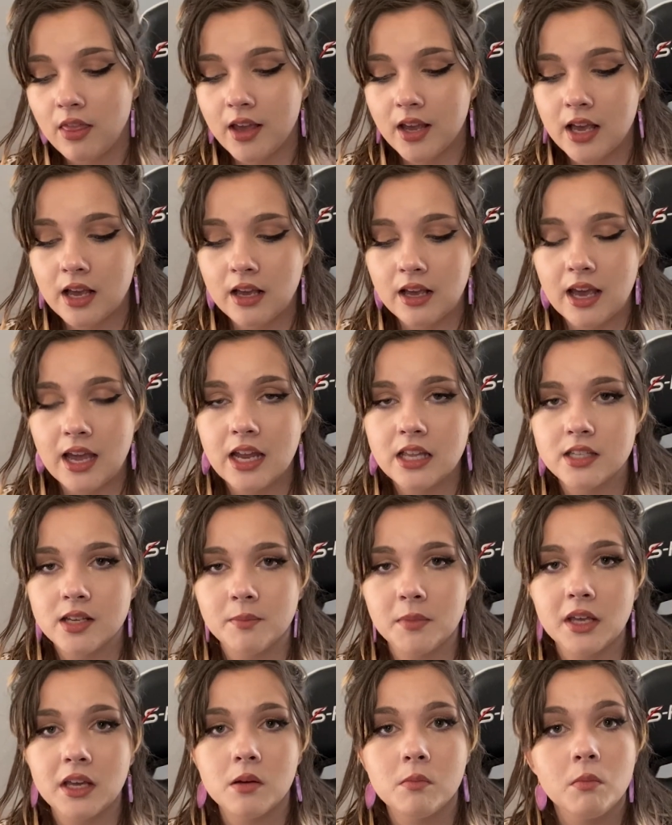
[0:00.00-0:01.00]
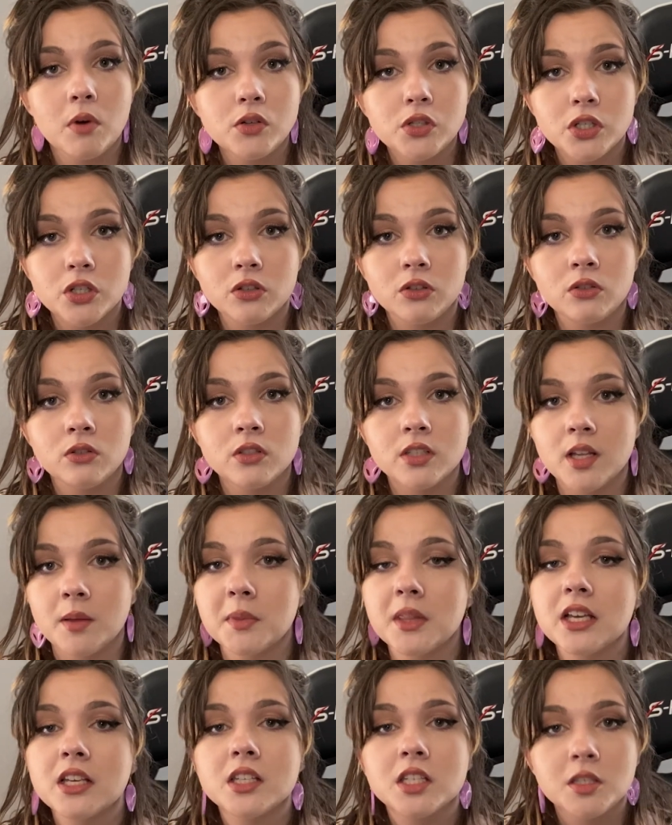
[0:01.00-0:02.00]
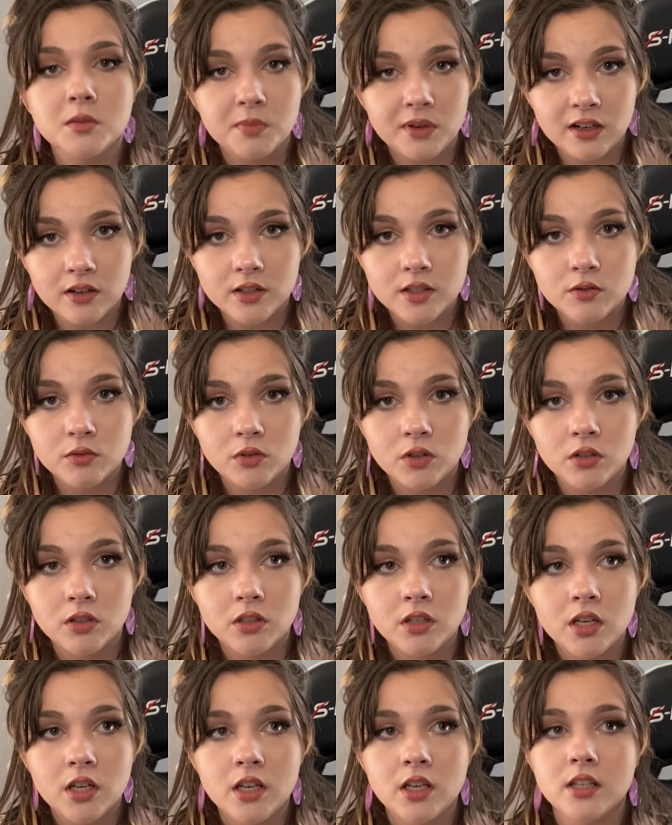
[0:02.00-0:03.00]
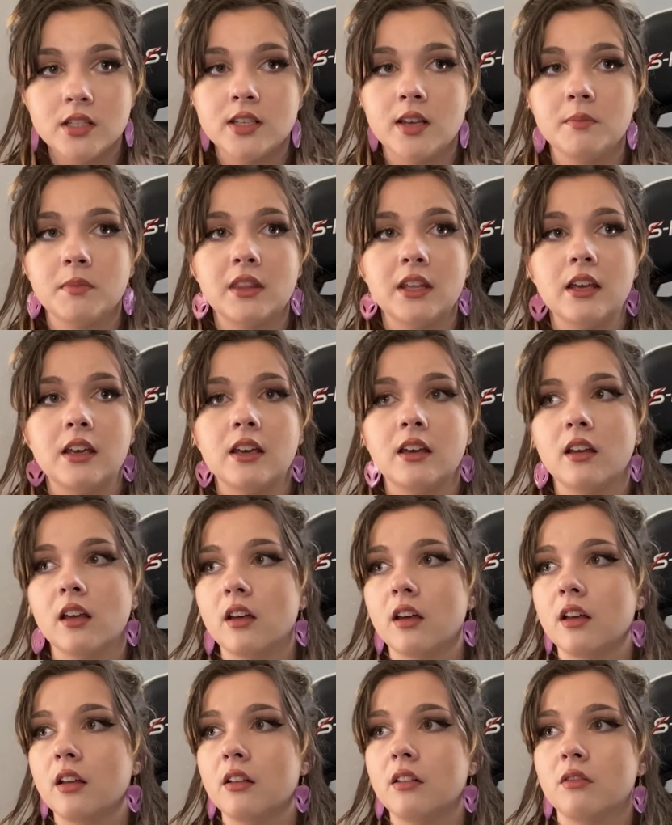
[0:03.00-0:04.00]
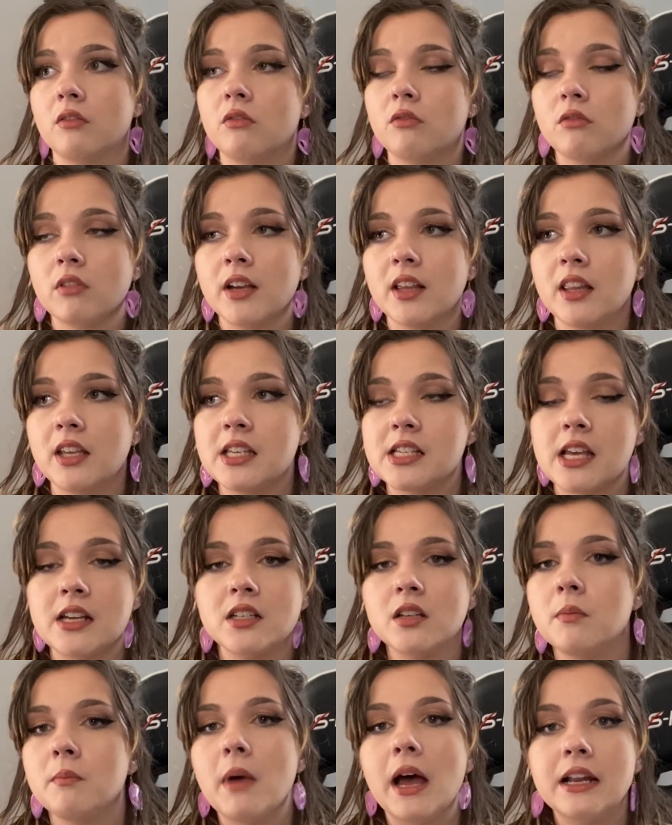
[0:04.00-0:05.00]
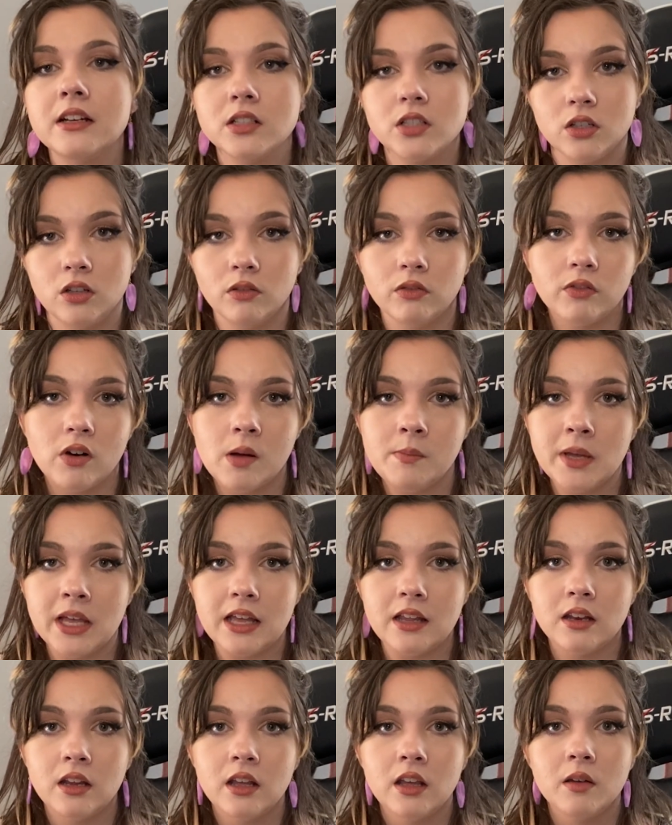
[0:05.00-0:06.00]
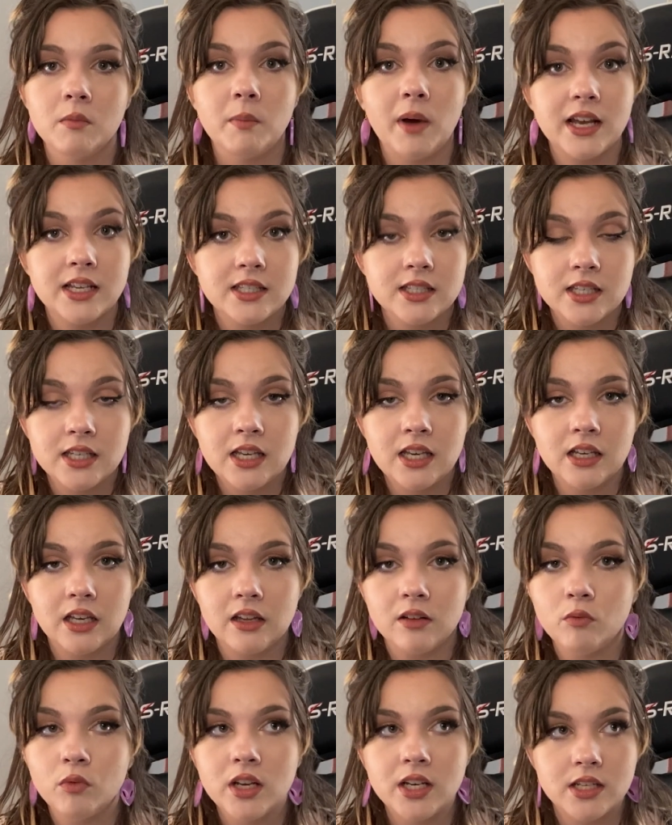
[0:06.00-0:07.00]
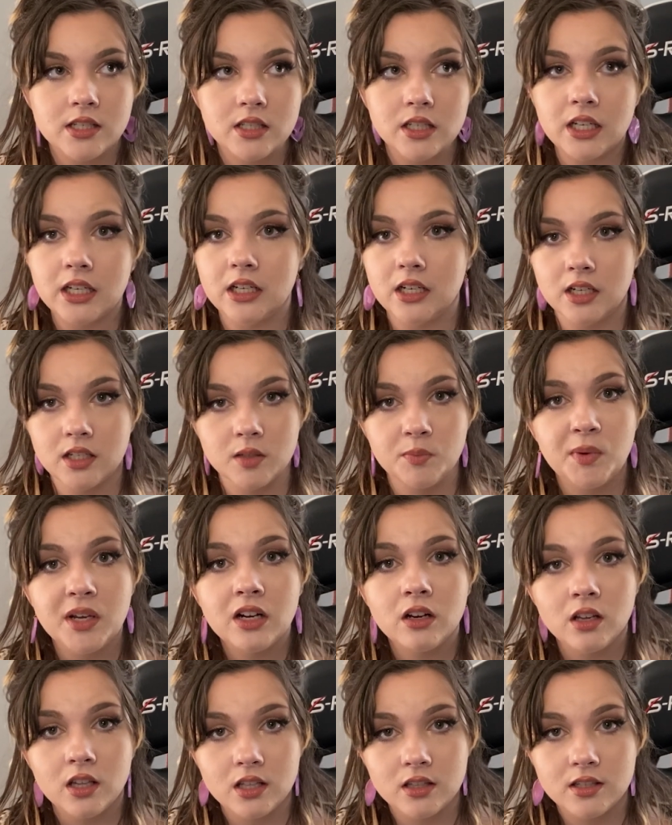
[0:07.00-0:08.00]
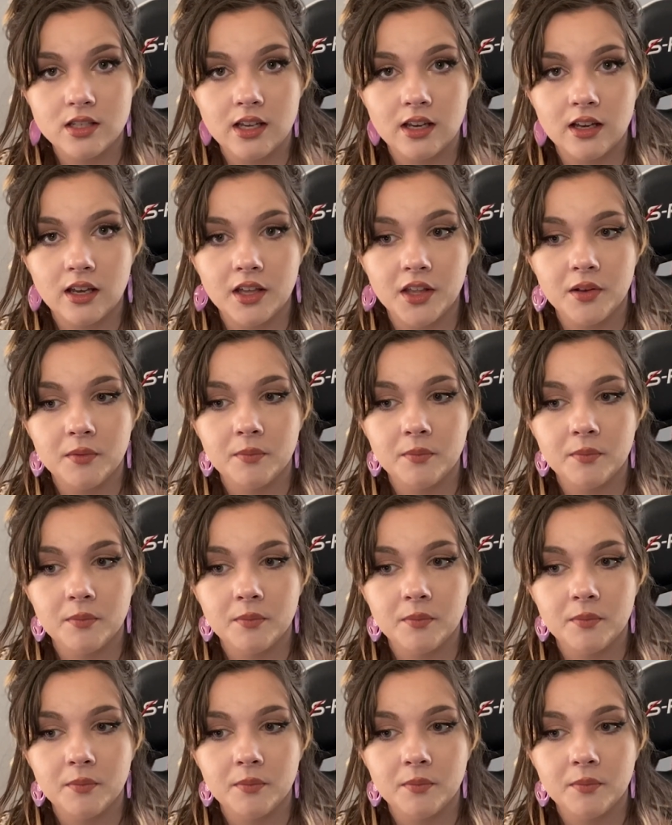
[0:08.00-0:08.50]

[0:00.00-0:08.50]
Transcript: They can gain something emotional, something spiritual, something really sentimental from it by seeing it, witnessing it, experiencing it.